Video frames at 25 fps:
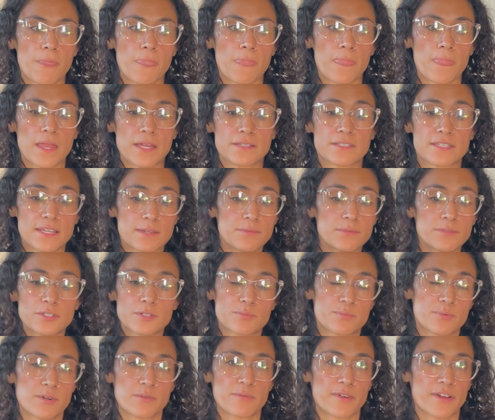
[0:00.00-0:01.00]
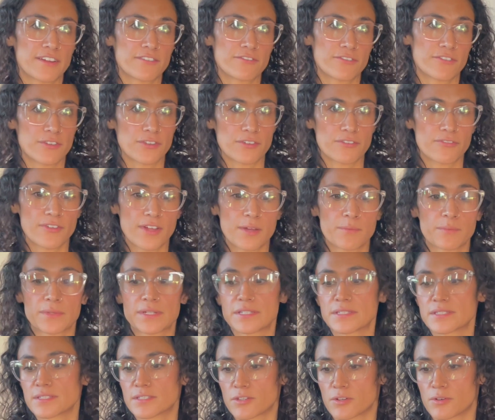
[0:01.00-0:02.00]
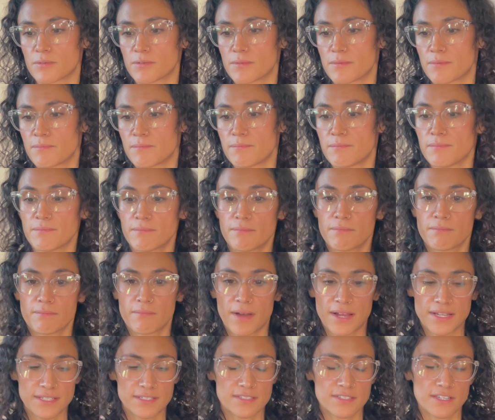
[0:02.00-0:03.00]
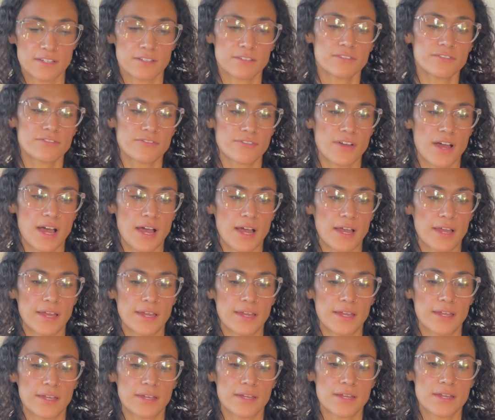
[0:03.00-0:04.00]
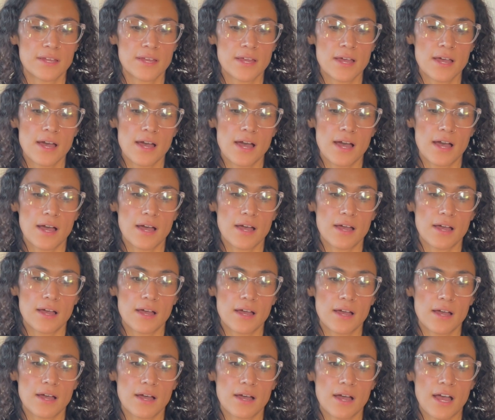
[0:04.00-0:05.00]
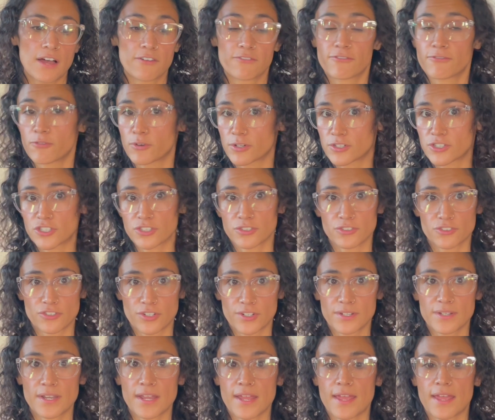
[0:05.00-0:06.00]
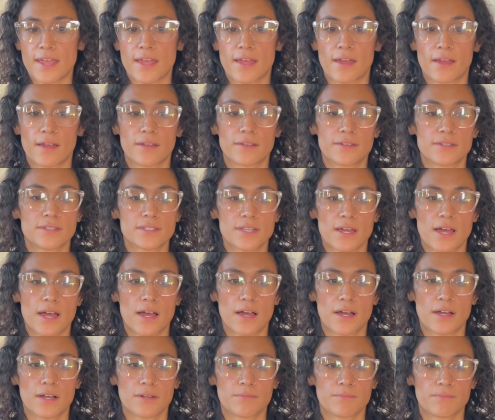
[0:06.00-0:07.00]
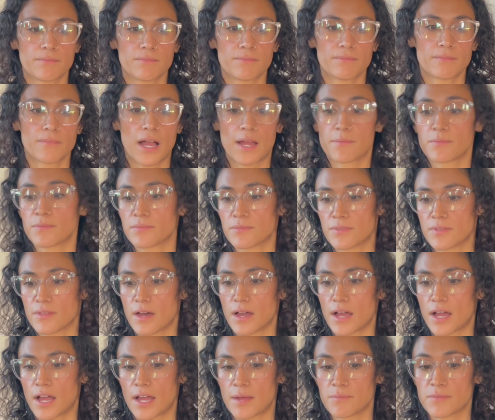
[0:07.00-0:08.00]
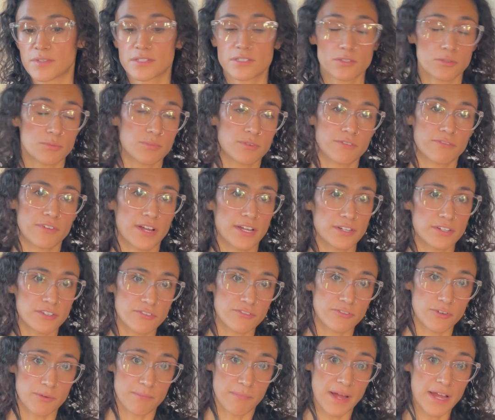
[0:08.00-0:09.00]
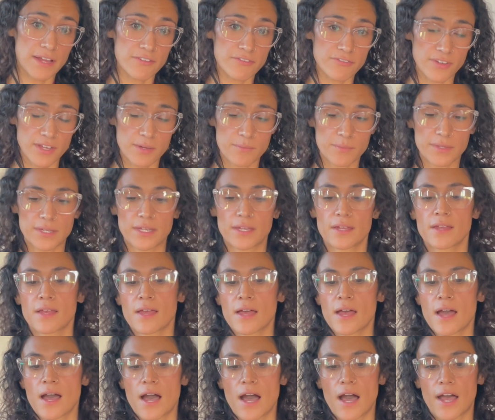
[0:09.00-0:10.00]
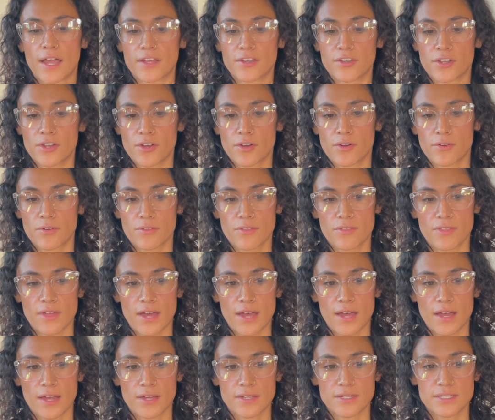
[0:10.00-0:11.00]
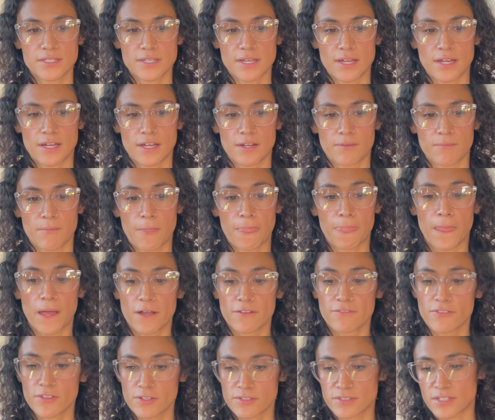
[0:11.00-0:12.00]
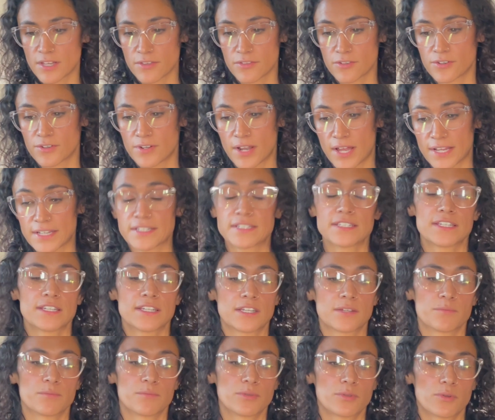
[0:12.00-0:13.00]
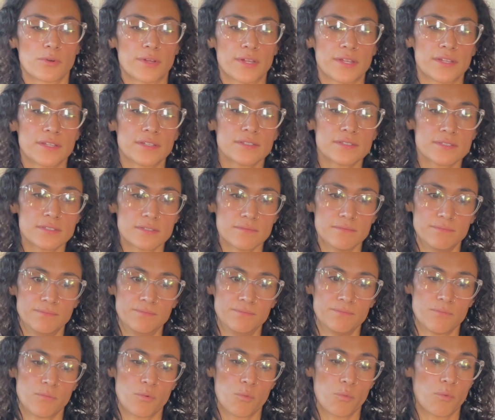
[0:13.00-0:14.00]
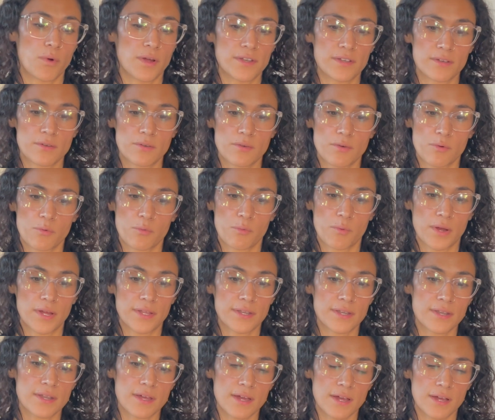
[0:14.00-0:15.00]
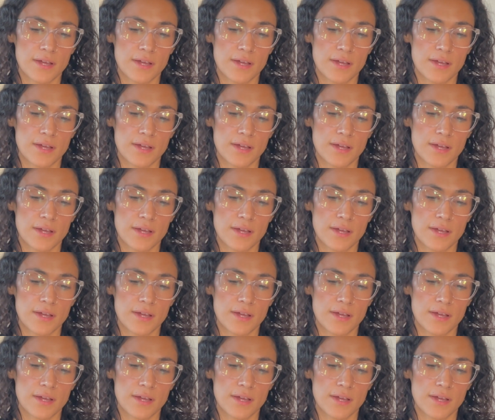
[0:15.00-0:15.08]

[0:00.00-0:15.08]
is able to provide for their families. So myself, I have 4 children, and I'm the sole provider for my family. I know that of those other 19 employees, one employee